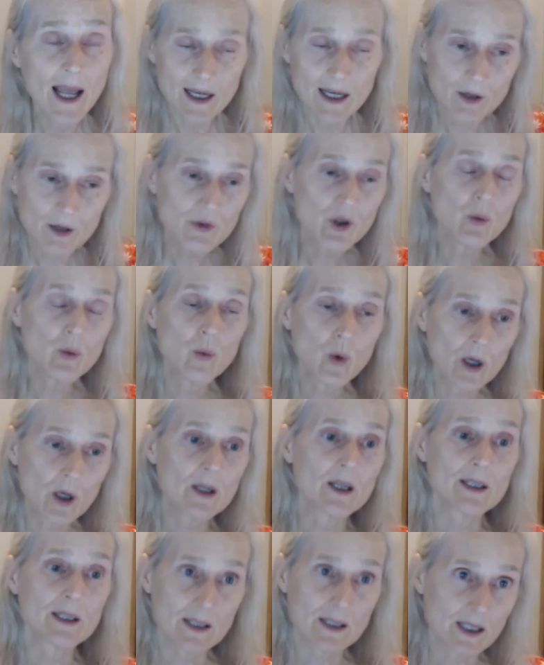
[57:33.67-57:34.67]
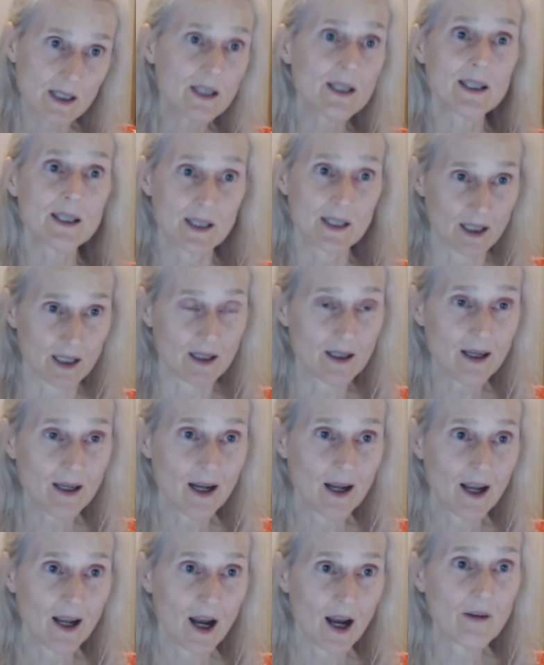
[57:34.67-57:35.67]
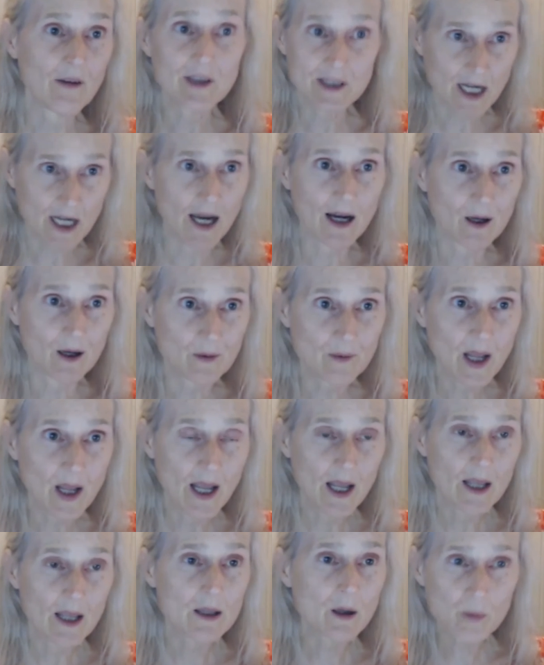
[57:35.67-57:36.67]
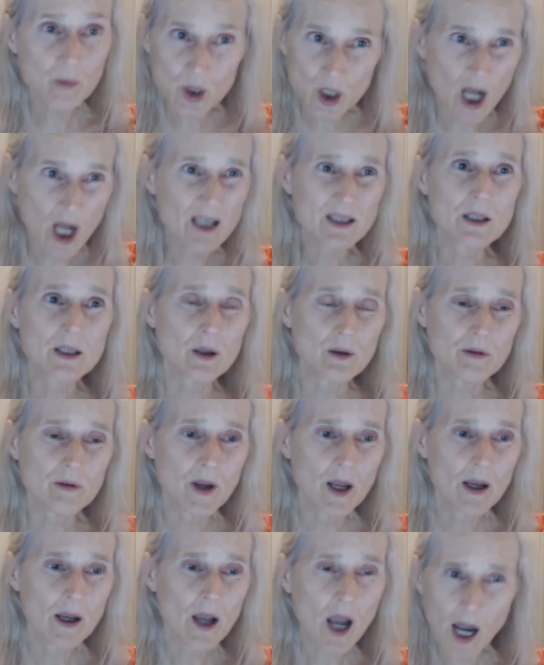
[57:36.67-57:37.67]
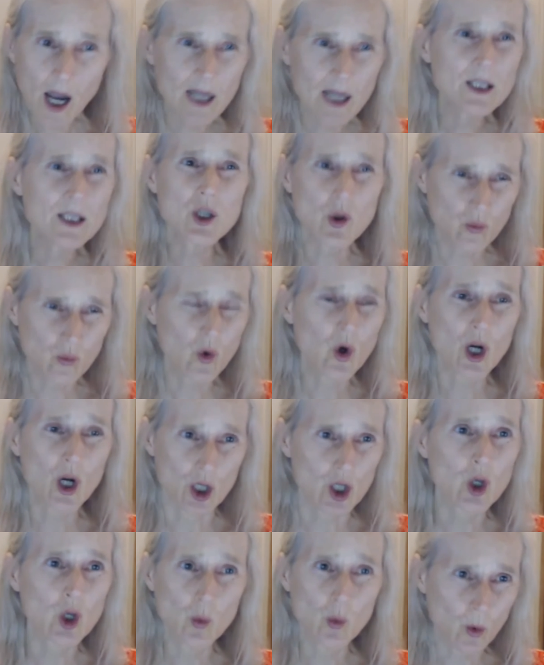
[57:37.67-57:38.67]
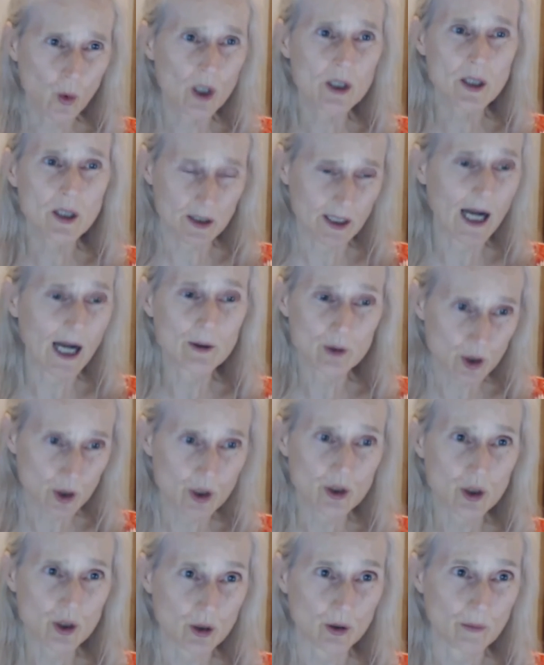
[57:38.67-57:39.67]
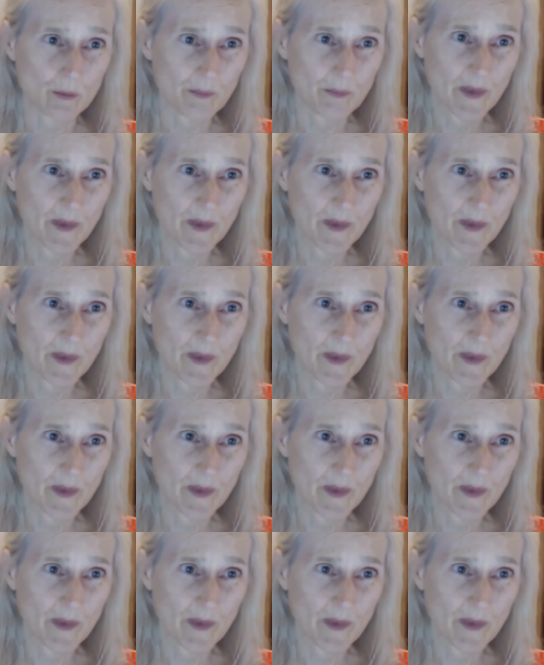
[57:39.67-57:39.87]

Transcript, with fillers: And if you weren't a citizen of a town, there were lots of kinds of work you weren't allowed to do.